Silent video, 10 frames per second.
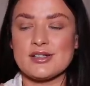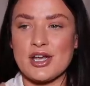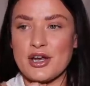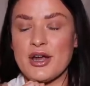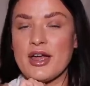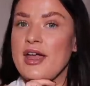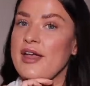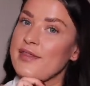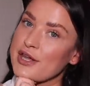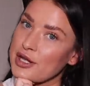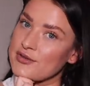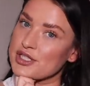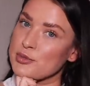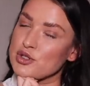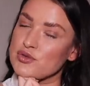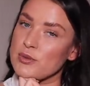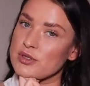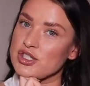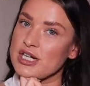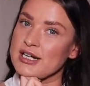So thank you ever so much for
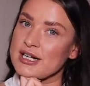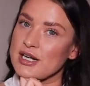watching,